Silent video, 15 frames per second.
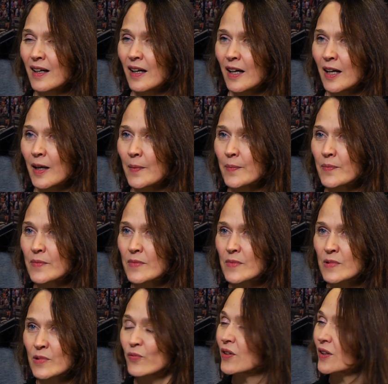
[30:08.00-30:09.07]

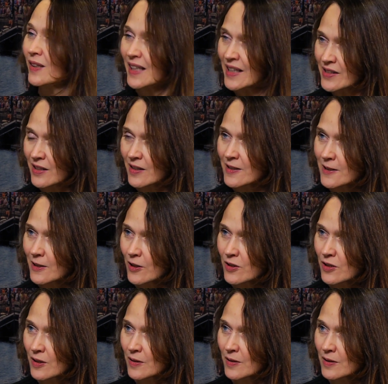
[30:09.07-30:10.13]
to feel less
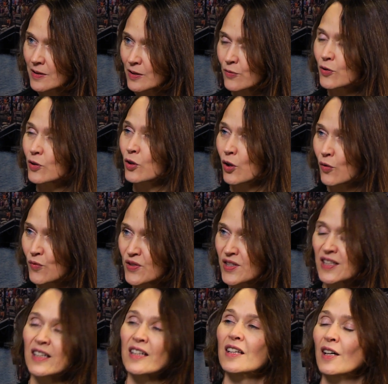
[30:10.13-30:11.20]
uncertain and to feel
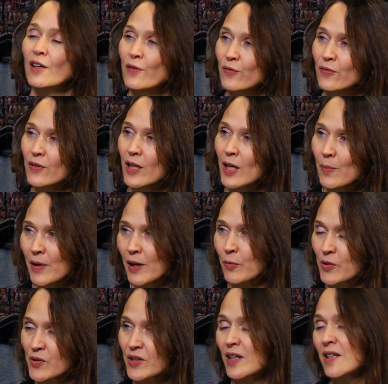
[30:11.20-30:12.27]
confident enough about
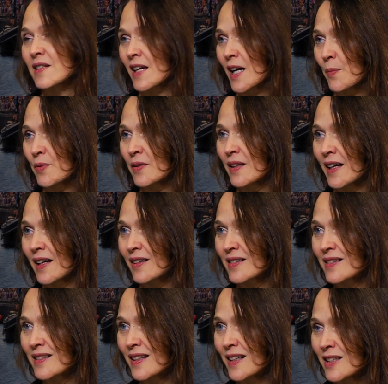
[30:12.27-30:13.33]
what's going to happen
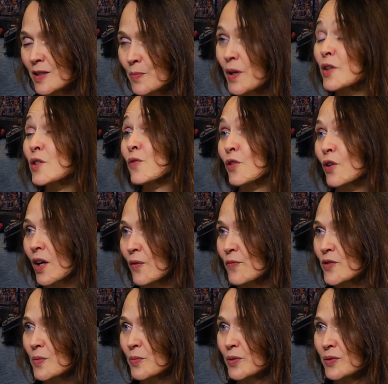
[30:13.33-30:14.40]
next, to be able to feel
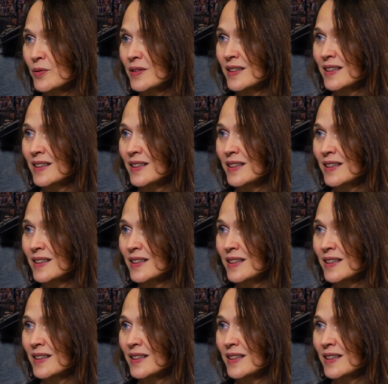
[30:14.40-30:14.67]
comfortable.